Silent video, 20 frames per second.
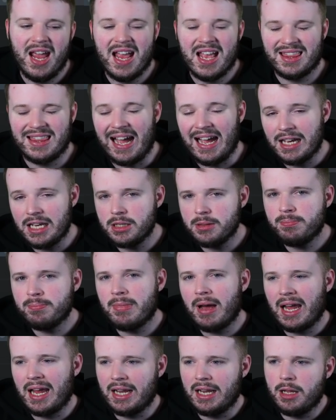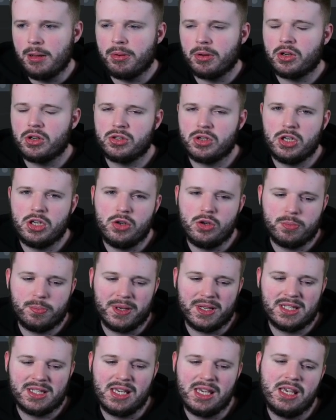That is mainly because I use
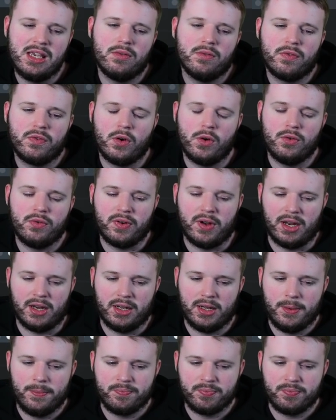Petit and Fofana.